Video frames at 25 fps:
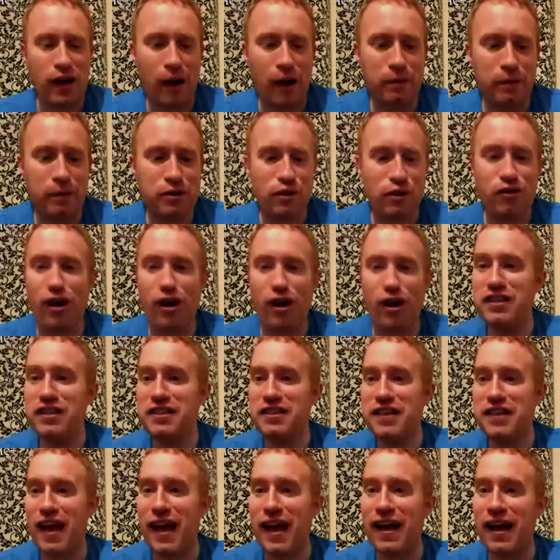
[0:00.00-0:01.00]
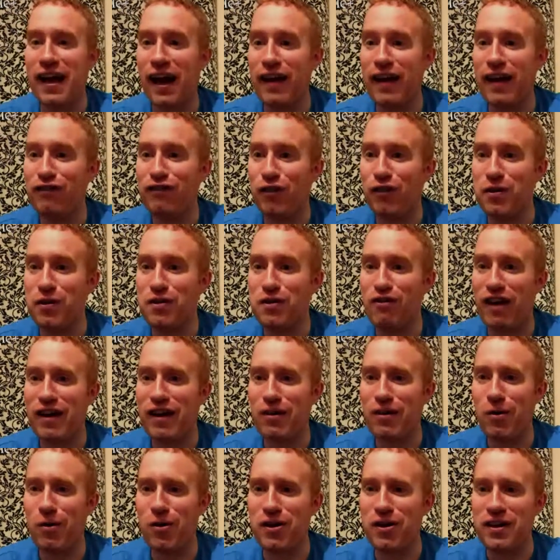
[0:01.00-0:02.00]
I would turn right and say, and for the
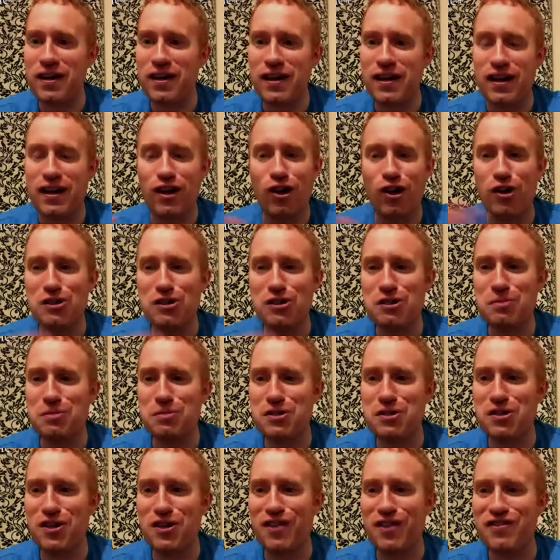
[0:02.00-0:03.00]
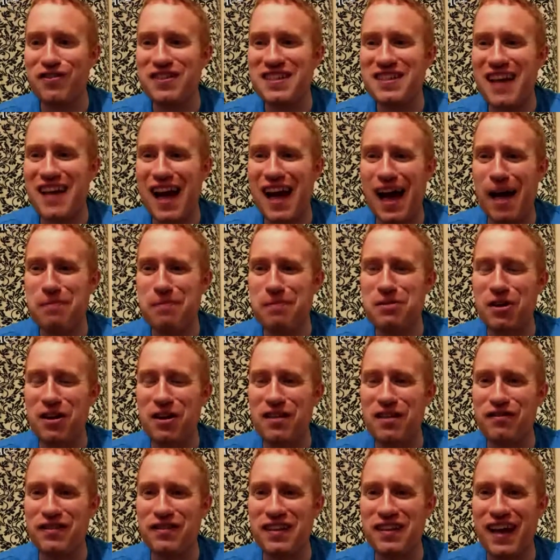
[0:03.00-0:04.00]
record, customer service
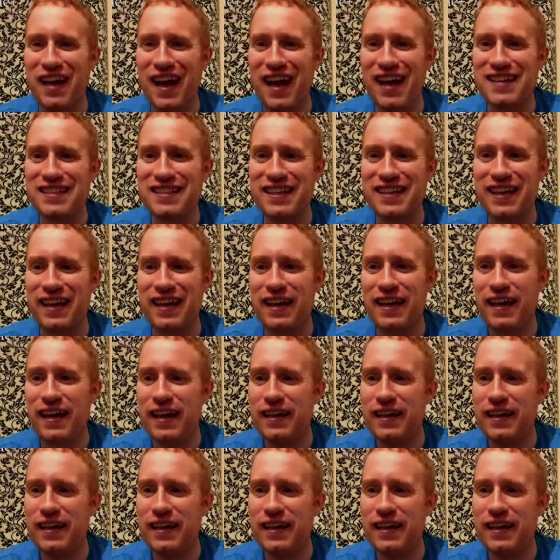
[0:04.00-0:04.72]
absolutely fantastic.